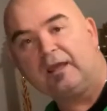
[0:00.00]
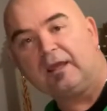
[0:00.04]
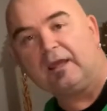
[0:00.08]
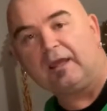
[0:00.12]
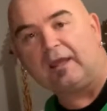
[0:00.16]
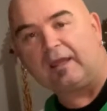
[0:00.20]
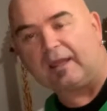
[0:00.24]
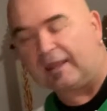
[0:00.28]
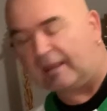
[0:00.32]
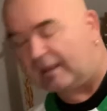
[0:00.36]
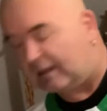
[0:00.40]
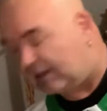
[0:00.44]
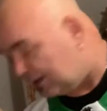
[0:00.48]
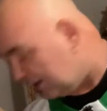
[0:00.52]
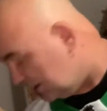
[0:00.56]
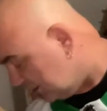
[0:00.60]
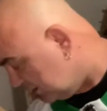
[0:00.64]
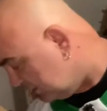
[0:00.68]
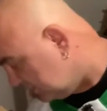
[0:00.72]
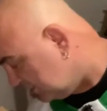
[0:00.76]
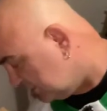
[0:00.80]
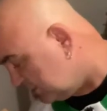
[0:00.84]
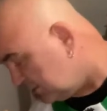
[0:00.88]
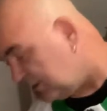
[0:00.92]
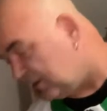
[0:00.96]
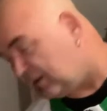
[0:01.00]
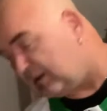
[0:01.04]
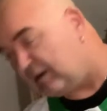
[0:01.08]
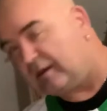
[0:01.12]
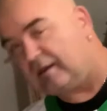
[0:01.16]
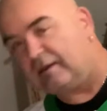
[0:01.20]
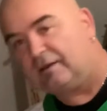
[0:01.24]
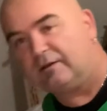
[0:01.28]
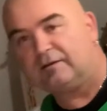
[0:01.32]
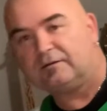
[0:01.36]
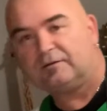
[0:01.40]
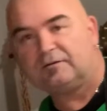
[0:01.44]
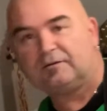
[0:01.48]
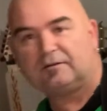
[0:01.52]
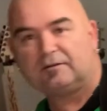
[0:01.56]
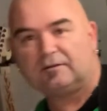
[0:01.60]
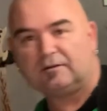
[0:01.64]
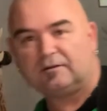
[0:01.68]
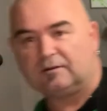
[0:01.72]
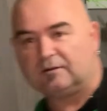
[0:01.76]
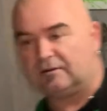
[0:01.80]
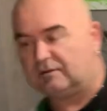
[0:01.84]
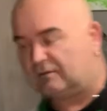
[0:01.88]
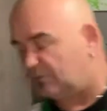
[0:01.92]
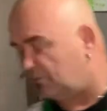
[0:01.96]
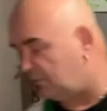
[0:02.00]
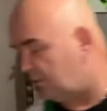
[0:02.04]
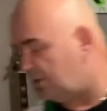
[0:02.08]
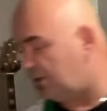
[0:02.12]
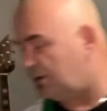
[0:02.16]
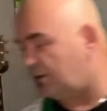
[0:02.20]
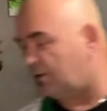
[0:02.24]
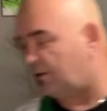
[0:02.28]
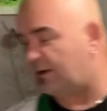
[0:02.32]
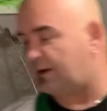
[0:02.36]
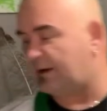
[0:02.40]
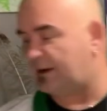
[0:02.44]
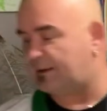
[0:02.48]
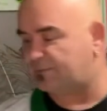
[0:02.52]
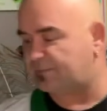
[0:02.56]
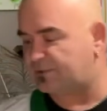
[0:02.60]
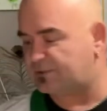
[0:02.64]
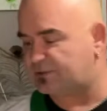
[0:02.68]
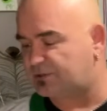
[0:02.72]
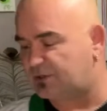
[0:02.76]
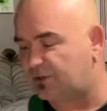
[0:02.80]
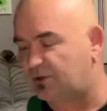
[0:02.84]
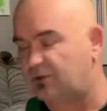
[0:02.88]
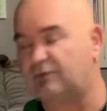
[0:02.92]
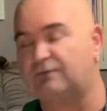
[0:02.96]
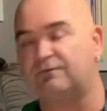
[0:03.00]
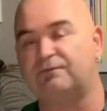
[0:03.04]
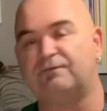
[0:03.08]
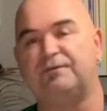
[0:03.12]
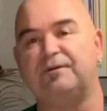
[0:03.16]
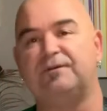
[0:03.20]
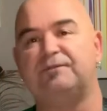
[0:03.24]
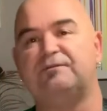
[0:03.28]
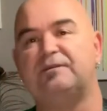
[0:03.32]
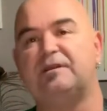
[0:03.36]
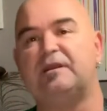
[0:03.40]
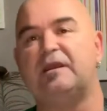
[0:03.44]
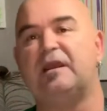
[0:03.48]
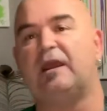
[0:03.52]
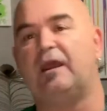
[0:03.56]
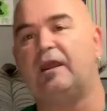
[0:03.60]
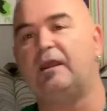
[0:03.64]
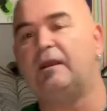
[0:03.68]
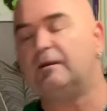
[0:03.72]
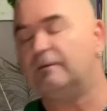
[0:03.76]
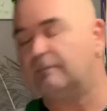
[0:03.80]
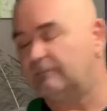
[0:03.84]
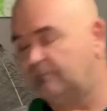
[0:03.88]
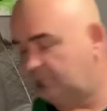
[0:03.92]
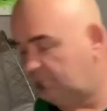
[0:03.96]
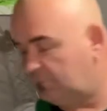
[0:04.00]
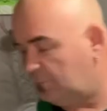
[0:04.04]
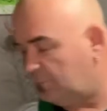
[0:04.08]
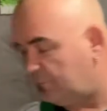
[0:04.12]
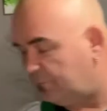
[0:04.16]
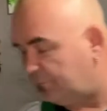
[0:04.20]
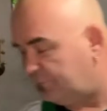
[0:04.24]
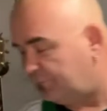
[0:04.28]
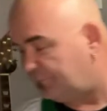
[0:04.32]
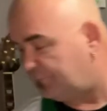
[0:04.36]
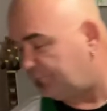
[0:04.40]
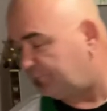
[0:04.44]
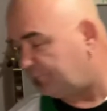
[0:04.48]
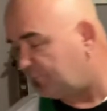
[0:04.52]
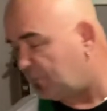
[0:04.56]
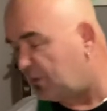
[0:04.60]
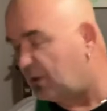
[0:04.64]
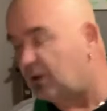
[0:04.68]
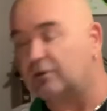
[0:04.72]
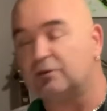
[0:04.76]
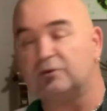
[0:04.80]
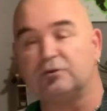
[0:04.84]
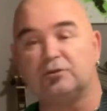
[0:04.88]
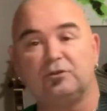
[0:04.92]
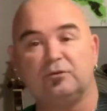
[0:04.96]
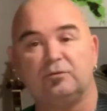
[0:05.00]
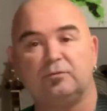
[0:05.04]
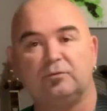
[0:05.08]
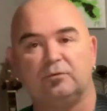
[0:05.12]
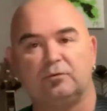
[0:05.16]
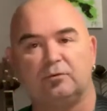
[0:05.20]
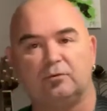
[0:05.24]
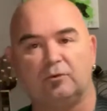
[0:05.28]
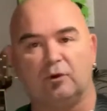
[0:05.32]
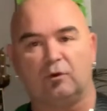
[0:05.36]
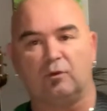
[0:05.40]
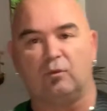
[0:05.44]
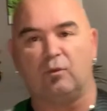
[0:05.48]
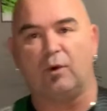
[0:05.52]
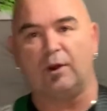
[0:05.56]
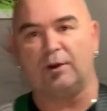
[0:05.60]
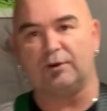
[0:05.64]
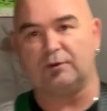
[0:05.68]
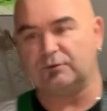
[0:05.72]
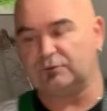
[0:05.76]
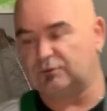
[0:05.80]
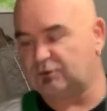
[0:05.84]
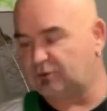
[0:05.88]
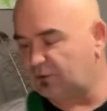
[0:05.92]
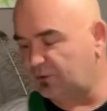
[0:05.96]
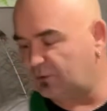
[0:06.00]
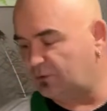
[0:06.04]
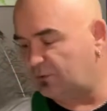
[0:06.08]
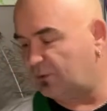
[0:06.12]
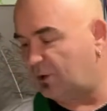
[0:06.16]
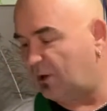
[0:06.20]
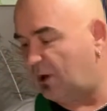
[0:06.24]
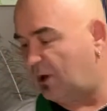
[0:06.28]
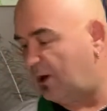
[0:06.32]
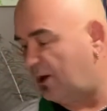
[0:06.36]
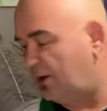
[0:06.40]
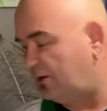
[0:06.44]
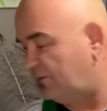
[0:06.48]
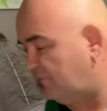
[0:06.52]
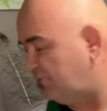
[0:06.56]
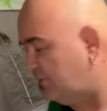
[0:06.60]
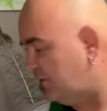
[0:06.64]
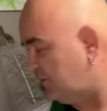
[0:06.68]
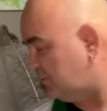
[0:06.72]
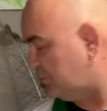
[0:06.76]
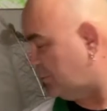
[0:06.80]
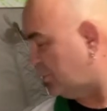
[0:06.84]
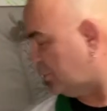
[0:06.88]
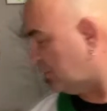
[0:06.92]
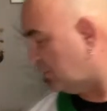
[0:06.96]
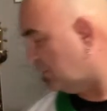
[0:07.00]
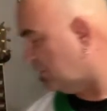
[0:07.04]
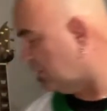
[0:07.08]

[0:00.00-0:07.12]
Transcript: And we are at episode 58 on YouTube or 102 on Facebook.